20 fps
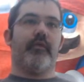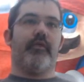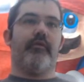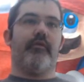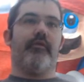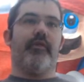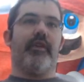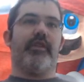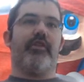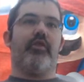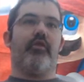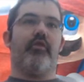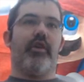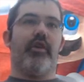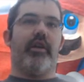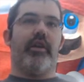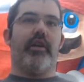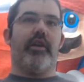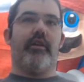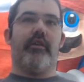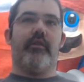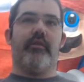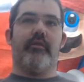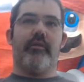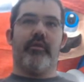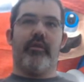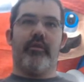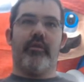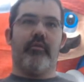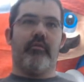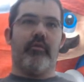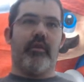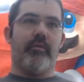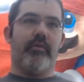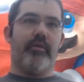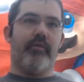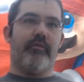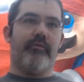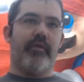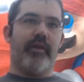Victory! Robin
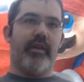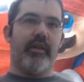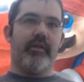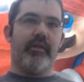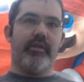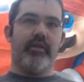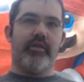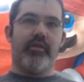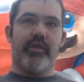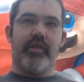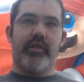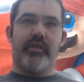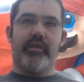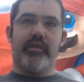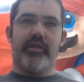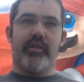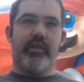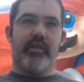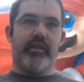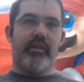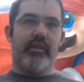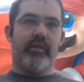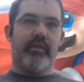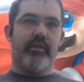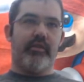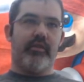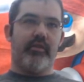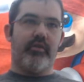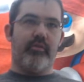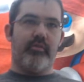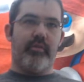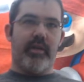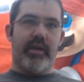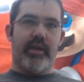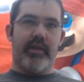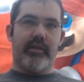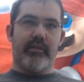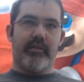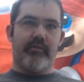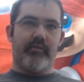Hood finds a chest key, 2
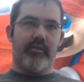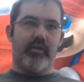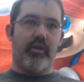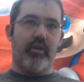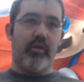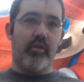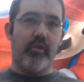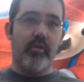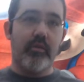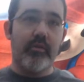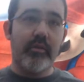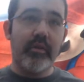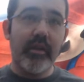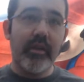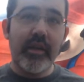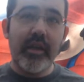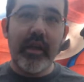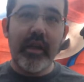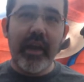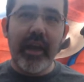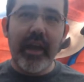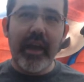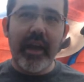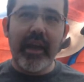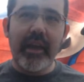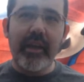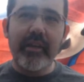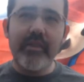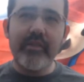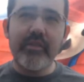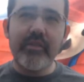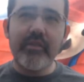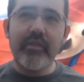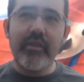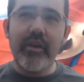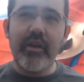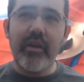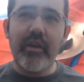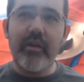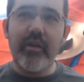bags of gold, and
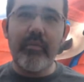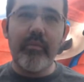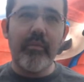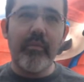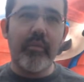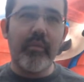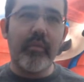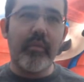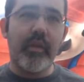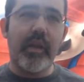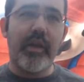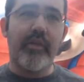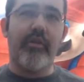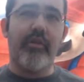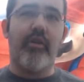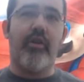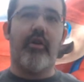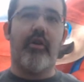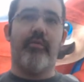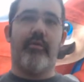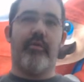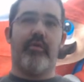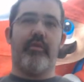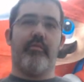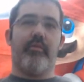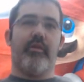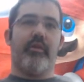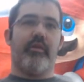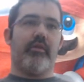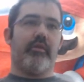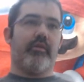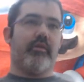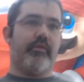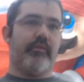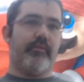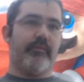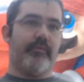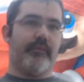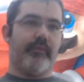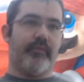some leather armor among
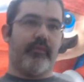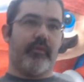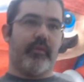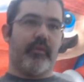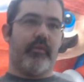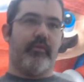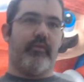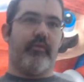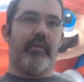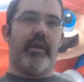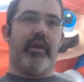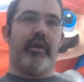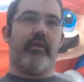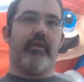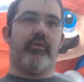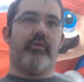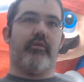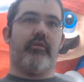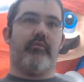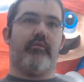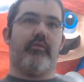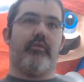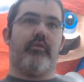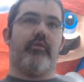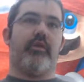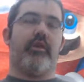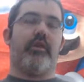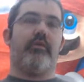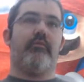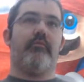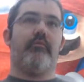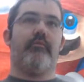the remains. Okay.